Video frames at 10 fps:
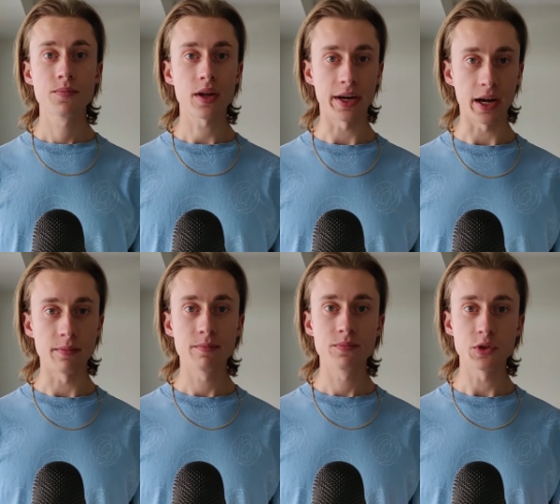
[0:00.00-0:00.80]
Again,
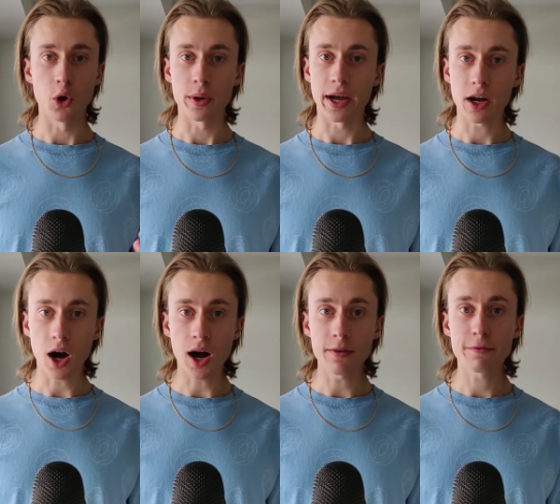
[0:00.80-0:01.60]
don't get
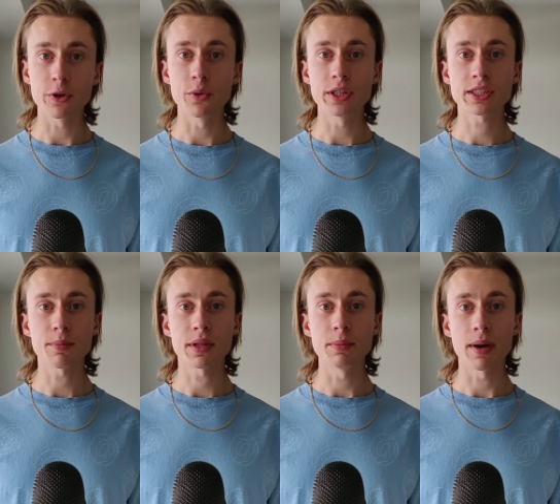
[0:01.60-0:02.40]
caught for doing
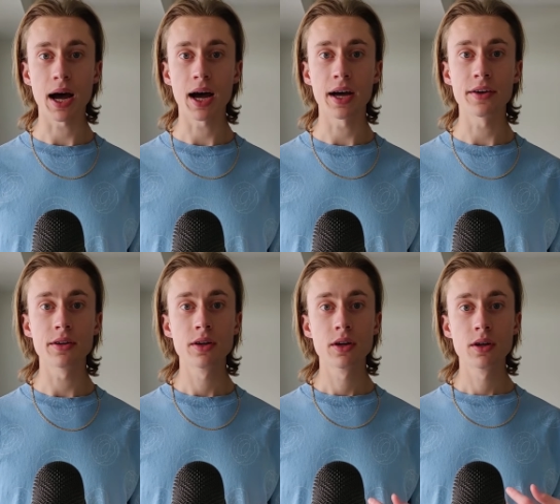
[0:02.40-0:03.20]
something bad.
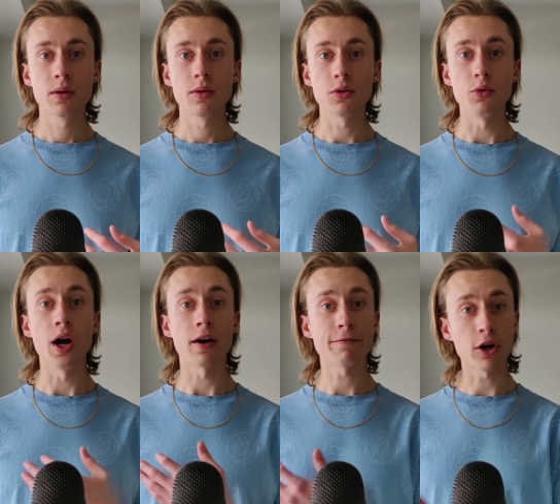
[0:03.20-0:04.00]
you
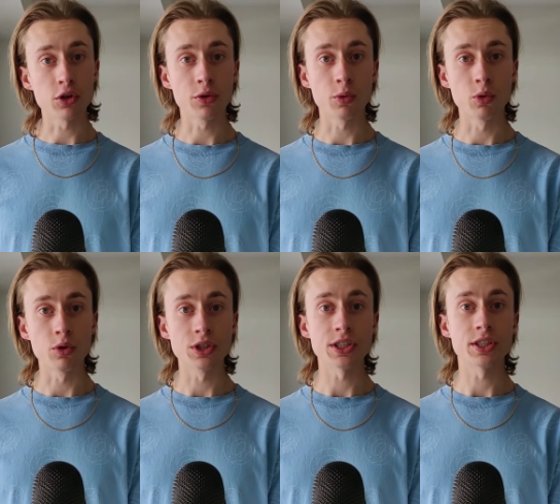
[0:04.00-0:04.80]
got to follow the
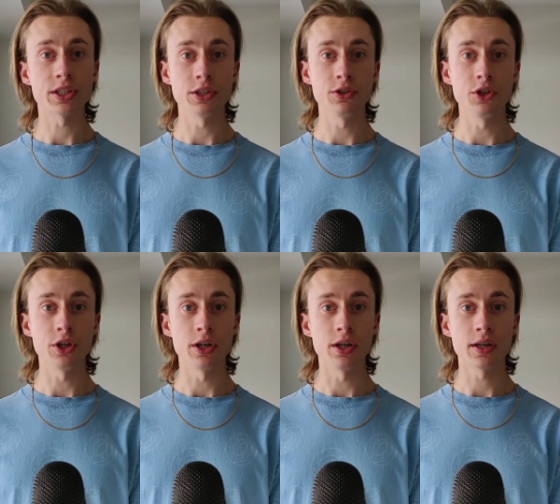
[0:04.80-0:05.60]
rules until
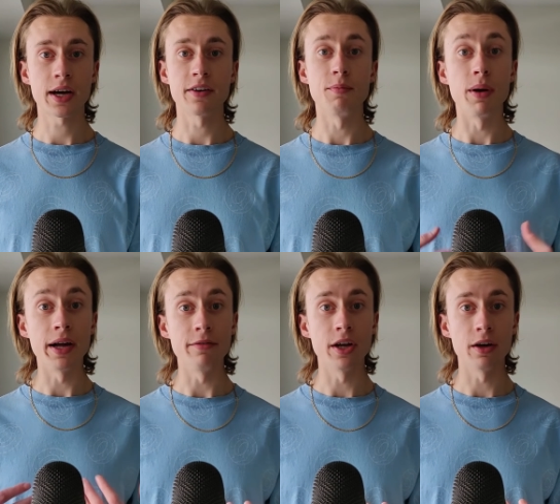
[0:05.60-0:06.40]
you're kind of
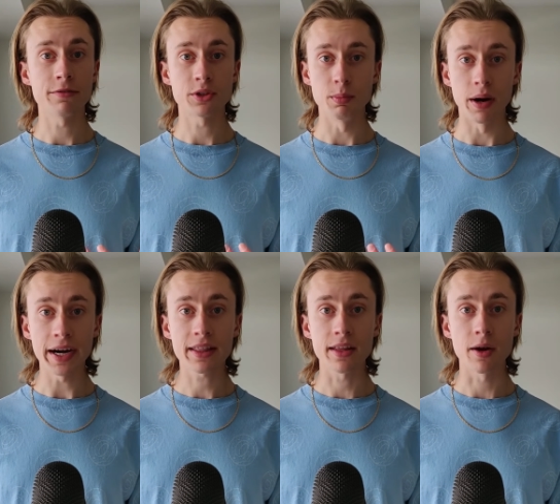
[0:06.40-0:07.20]
brave enough to
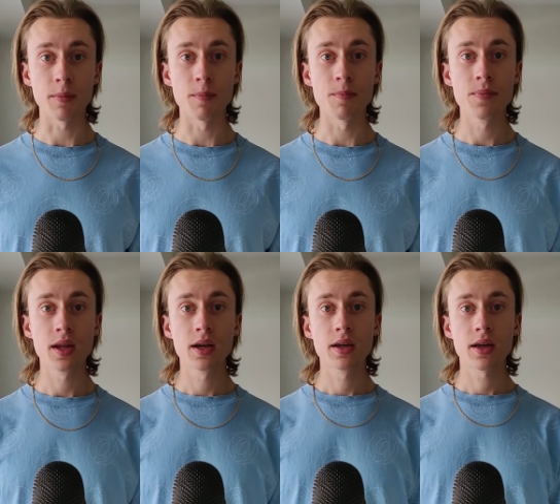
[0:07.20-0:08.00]
break them.
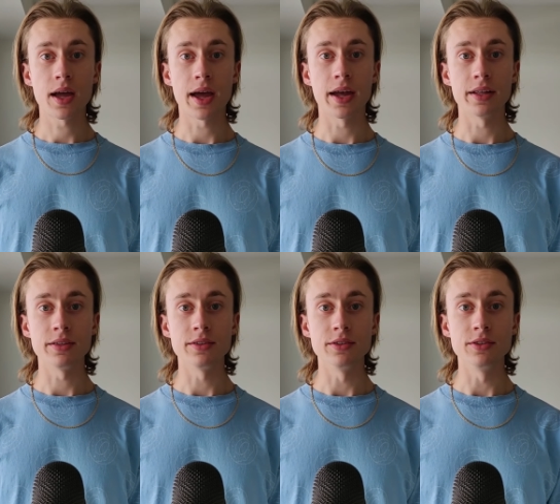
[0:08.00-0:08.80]

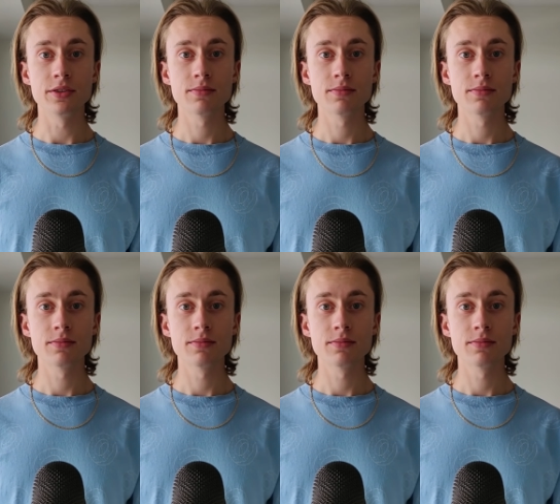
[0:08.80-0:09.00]
And